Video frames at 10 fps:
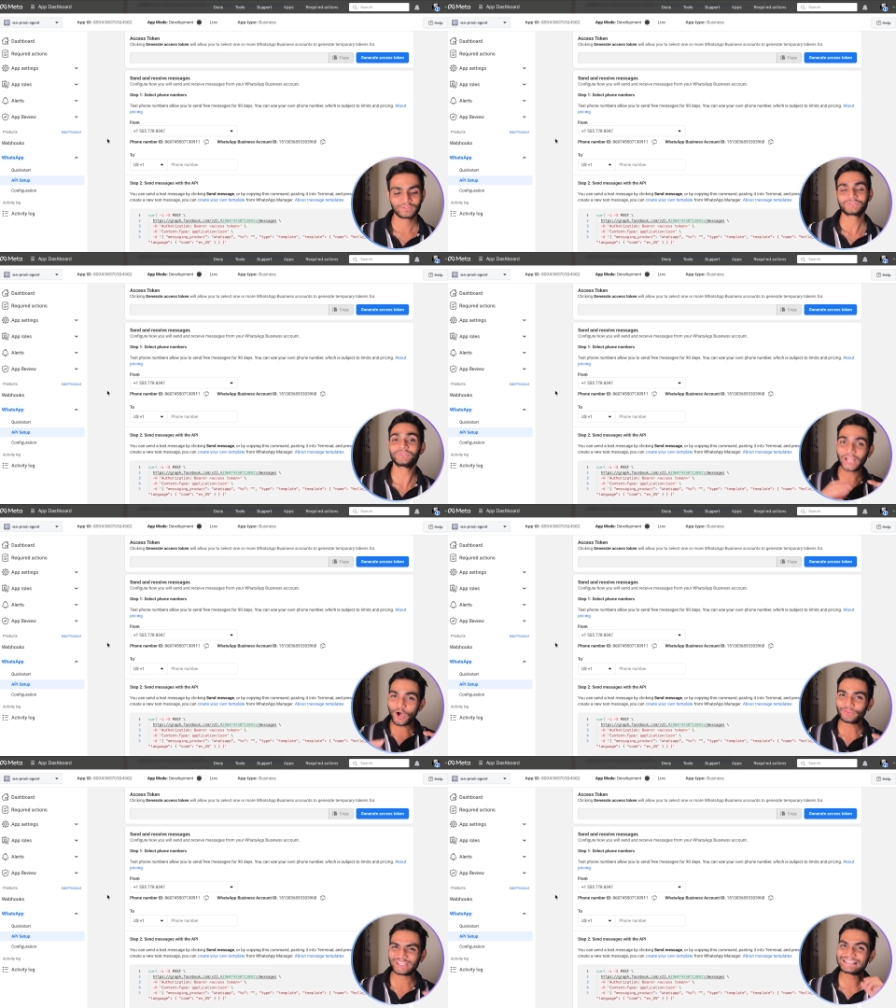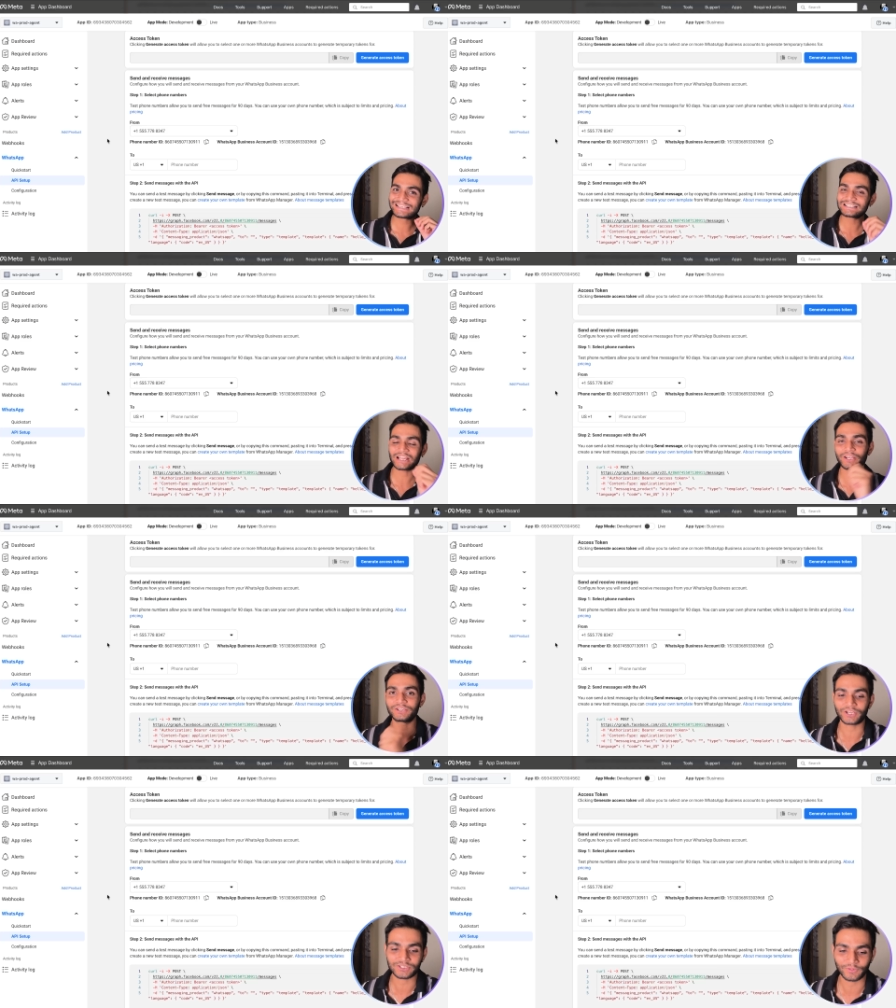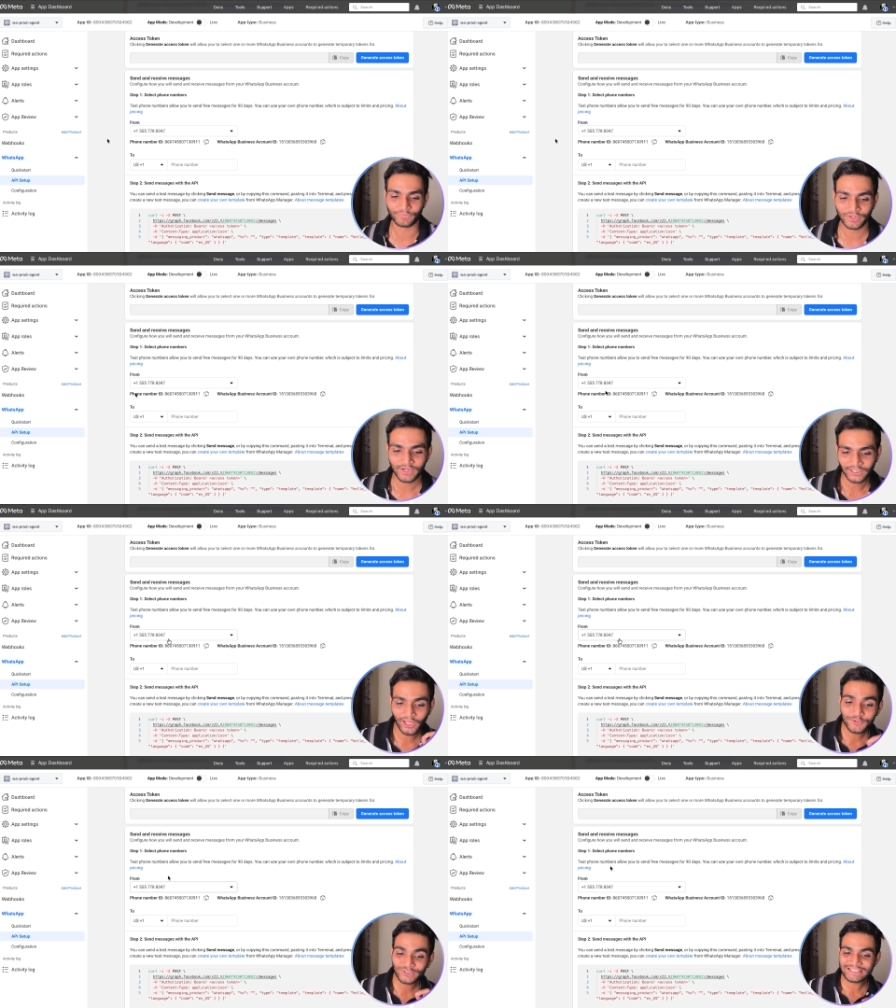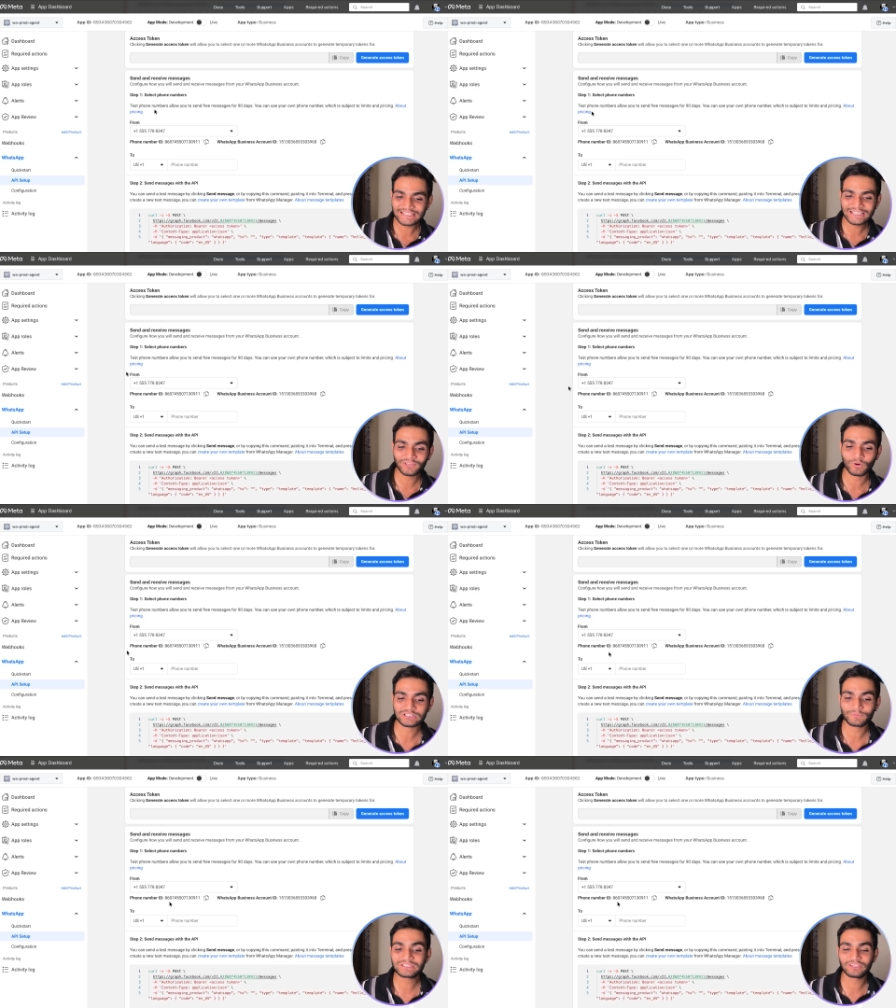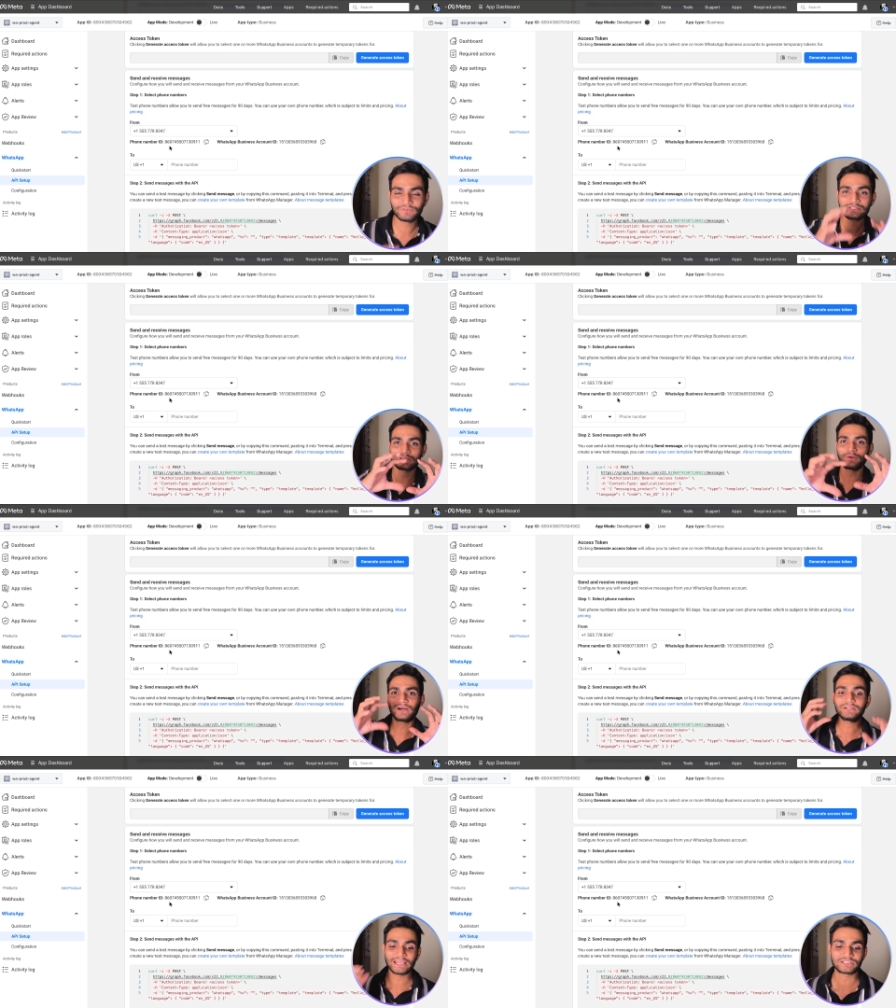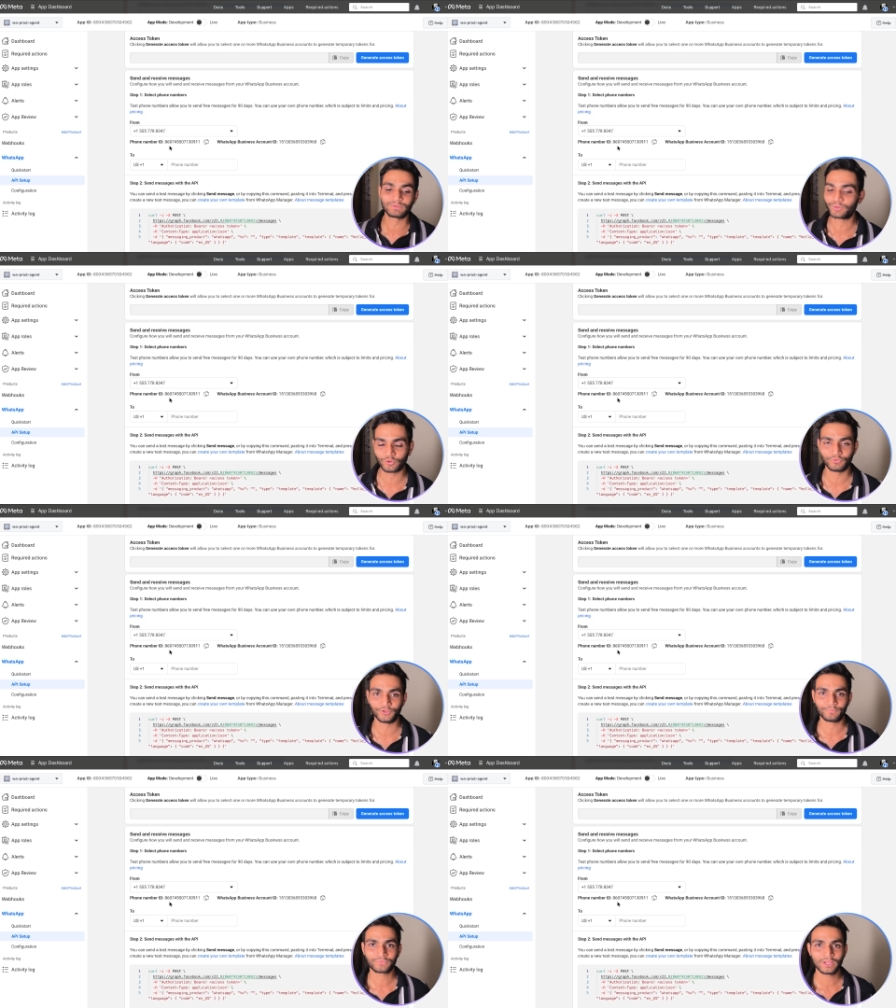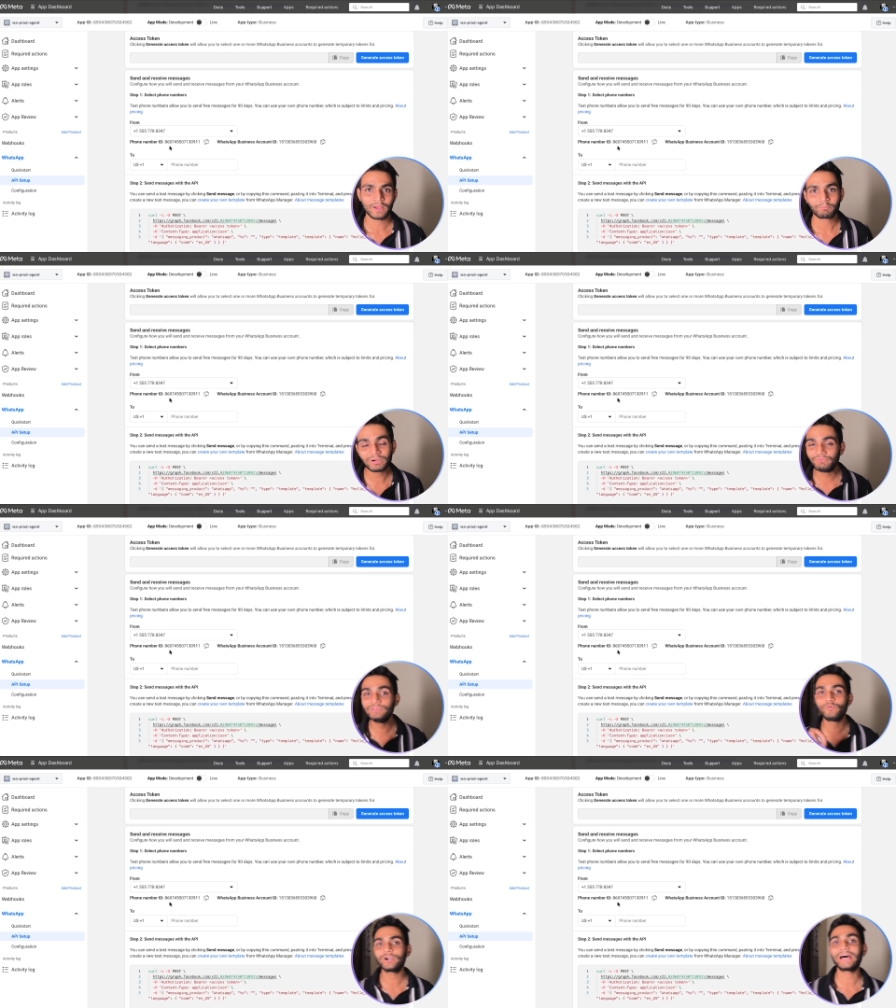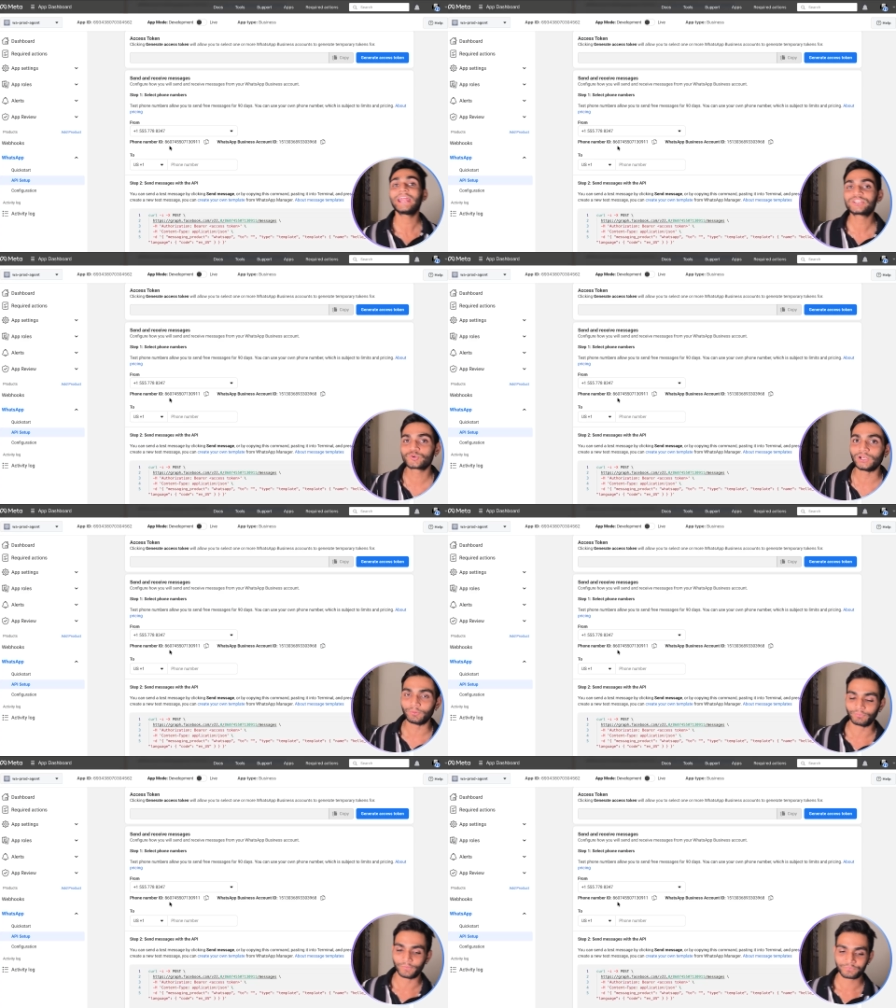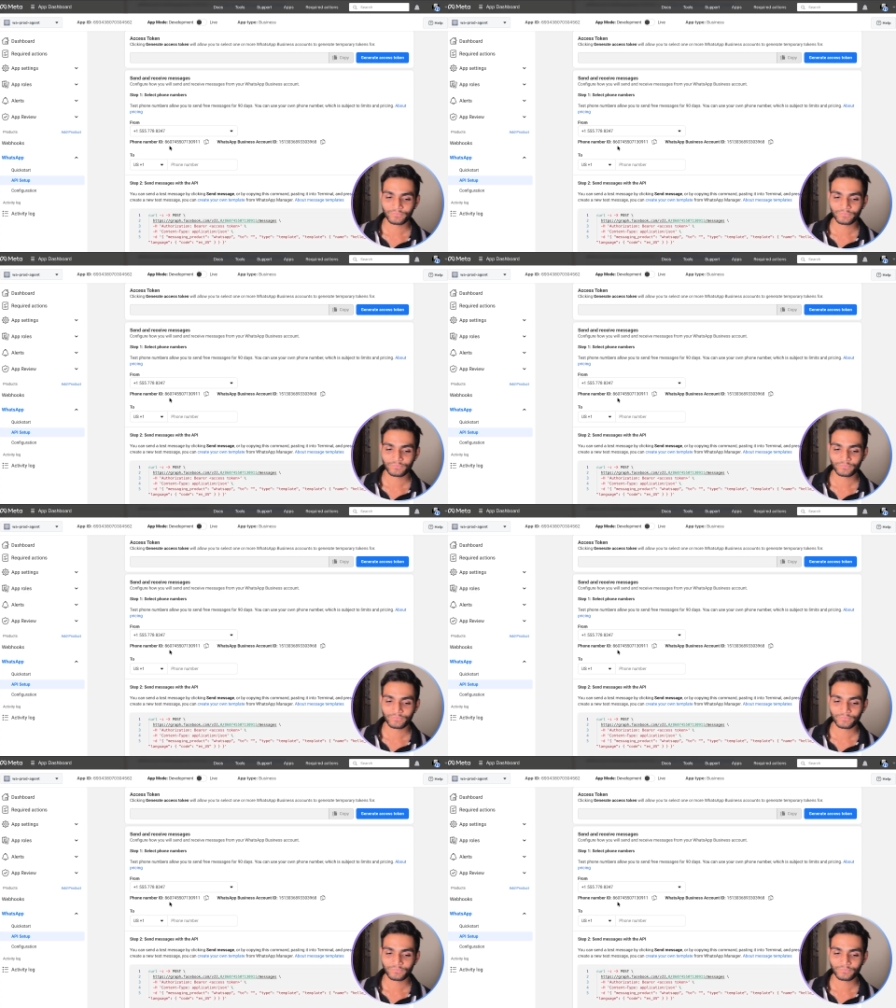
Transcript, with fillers: So now things get started interesting. Now as you can see, the WhatsApp is giving some a test number over here, but we want our actual number.